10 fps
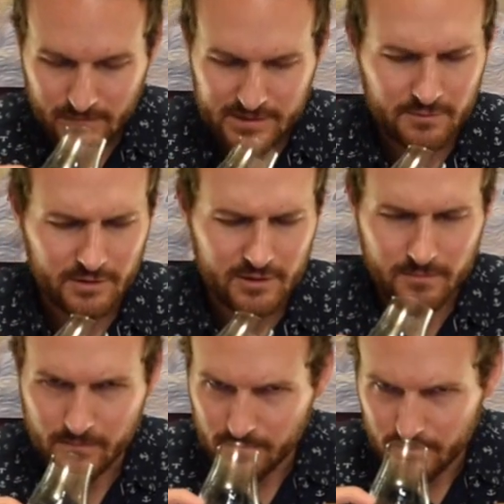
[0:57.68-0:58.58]
It's really
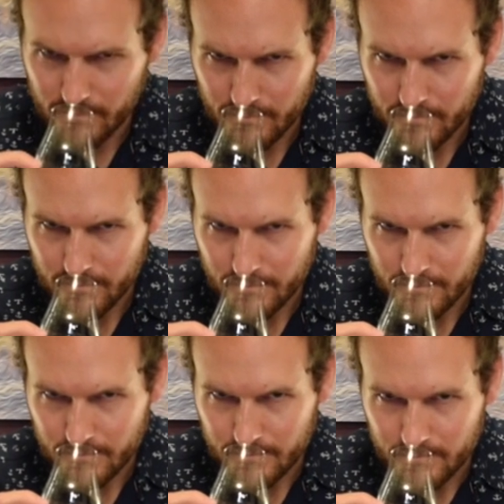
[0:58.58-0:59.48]
good.
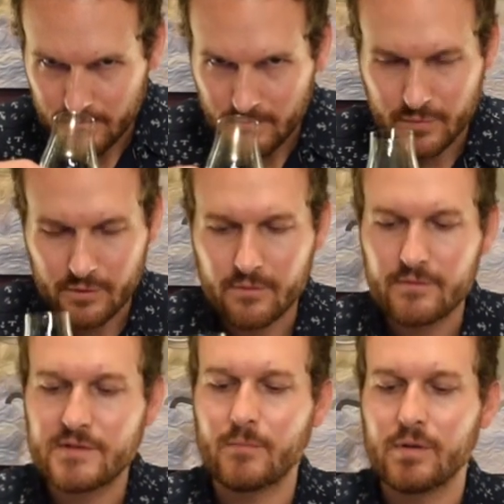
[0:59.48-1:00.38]

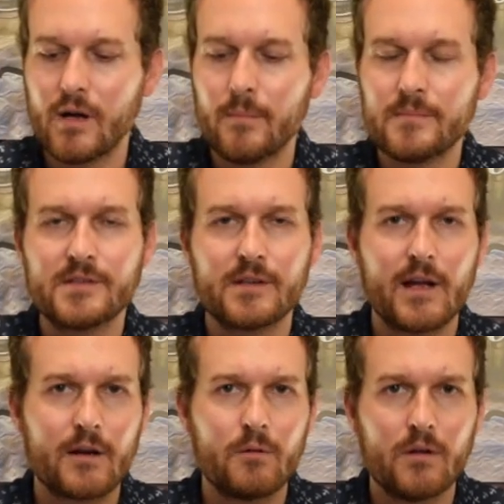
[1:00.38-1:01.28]
Prunes and plums to
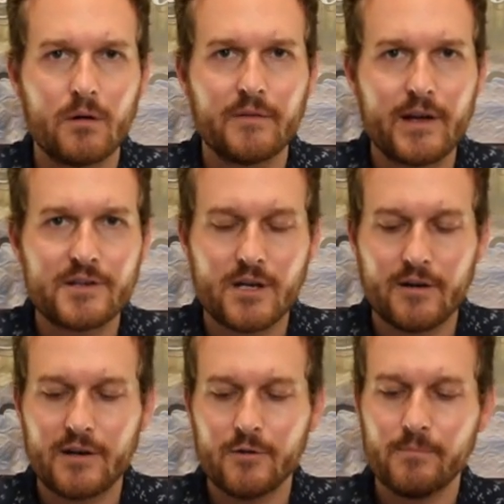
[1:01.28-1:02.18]
kind of go along with that
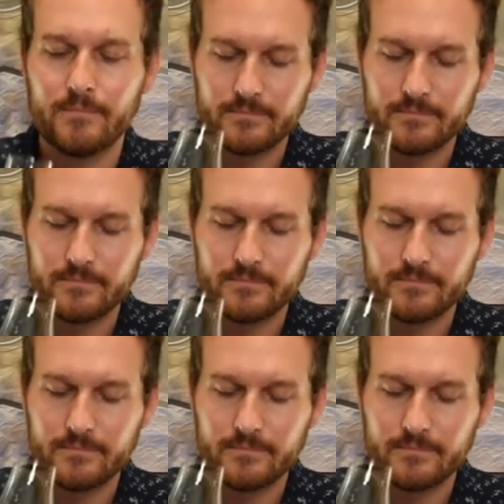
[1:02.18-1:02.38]
sherry note.